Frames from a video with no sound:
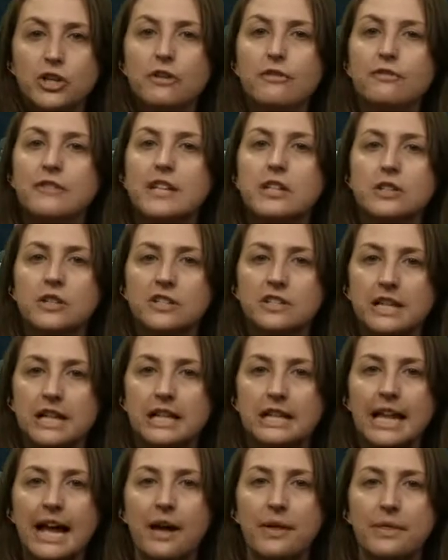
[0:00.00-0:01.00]
features that
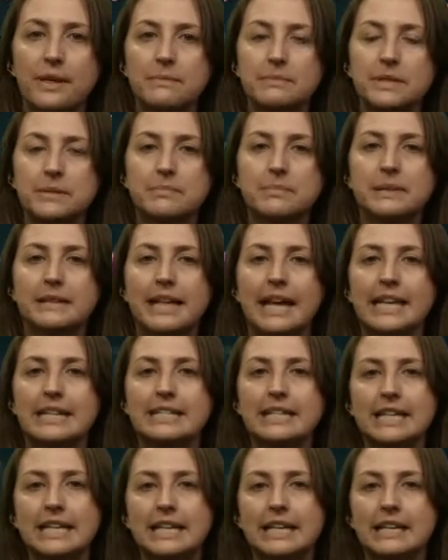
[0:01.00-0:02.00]
allow them to
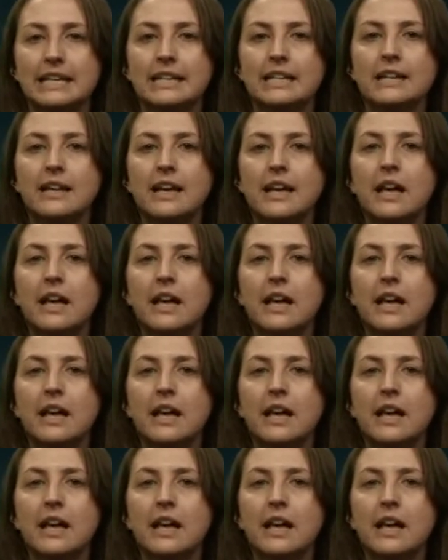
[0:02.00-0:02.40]
blend in